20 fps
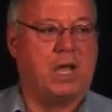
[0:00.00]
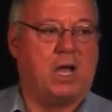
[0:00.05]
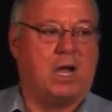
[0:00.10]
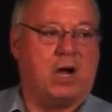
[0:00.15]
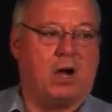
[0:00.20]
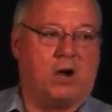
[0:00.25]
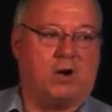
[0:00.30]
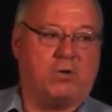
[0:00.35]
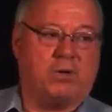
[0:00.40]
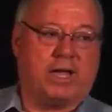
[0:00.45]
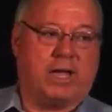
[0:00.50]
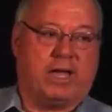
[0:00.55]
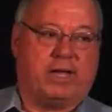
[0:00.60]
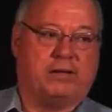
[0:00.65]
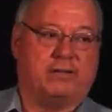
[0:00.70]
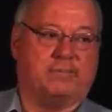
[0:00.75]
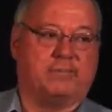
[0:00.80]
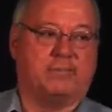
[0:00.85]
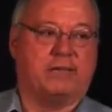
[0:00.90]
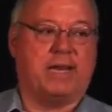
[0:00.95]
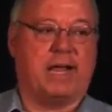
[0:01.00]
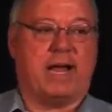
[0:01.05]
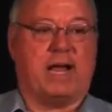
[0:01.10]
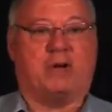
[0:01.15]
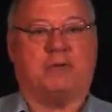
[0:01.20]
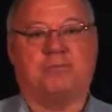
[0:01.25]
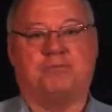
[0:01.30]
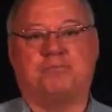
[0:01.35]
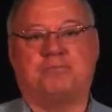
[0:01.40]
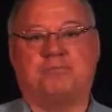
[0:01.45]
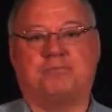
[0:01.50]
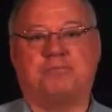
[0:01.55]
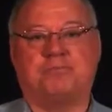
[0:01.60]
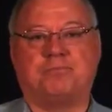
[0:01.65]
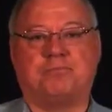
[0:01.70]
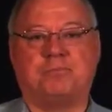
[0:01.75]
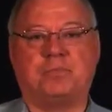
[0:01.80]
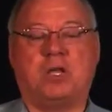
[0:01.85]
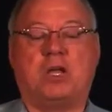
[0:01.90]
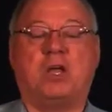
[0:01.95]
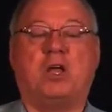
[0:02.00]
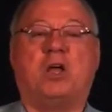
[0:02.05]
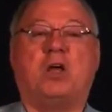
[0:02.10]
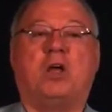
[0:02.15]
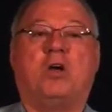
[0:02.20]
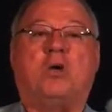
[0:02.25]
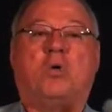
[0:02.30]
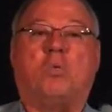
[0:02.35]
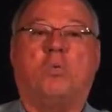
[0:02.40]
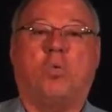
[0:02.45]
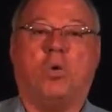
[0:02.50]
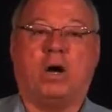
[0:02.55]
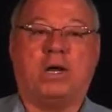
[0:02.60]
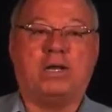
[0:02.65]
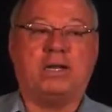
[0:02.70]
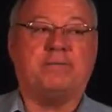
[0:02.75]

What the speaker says: Okay, now, what